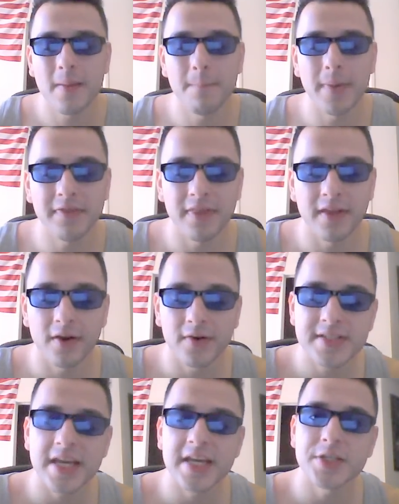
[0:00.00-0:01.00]
but there
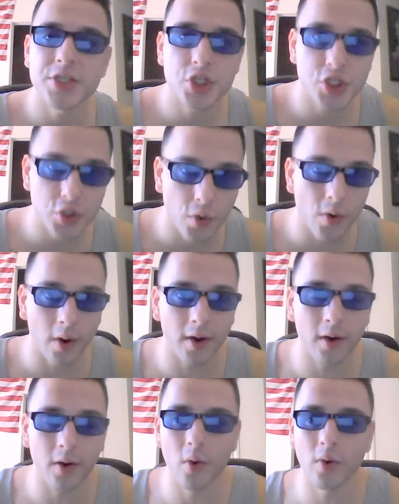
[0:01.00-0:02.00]
is a
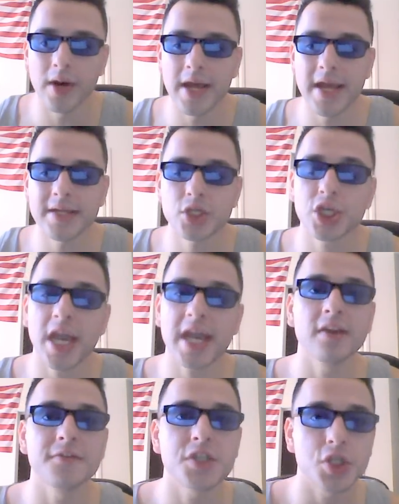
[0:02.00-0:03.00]
store or a
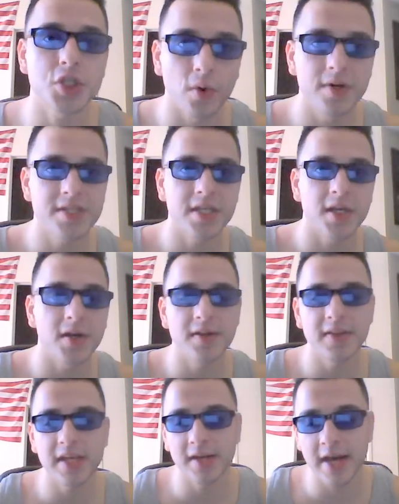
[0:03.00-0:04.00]
chain of stores here
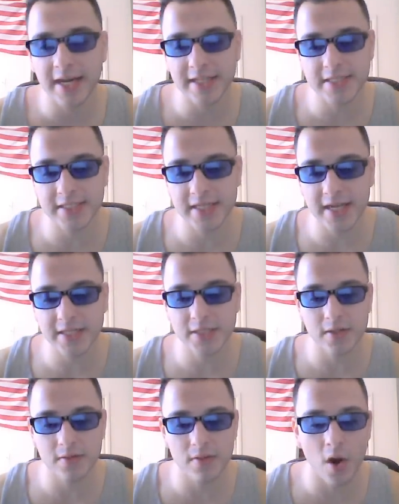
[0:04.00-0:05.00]
in the United
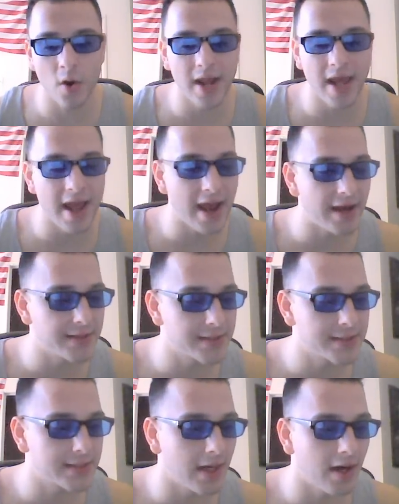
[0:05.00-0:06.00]
States known
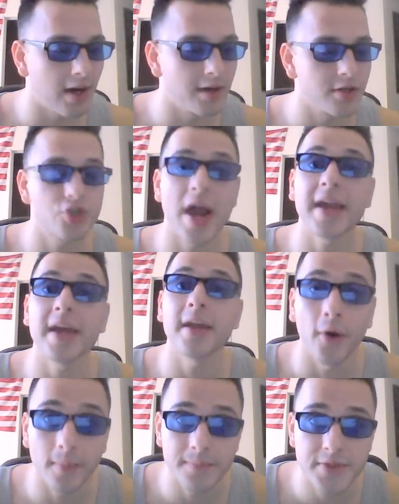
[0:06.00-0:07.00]
as Dragon
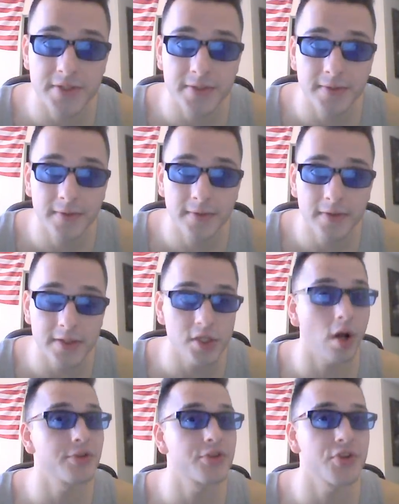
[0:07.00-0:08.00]
Herbs. It's
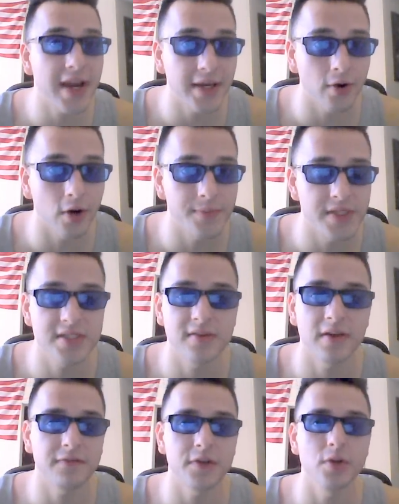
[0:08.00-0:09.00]
called Dragon Herbs. It's
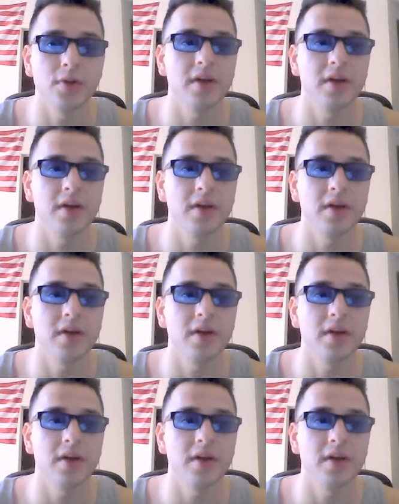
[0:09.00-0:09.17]
if you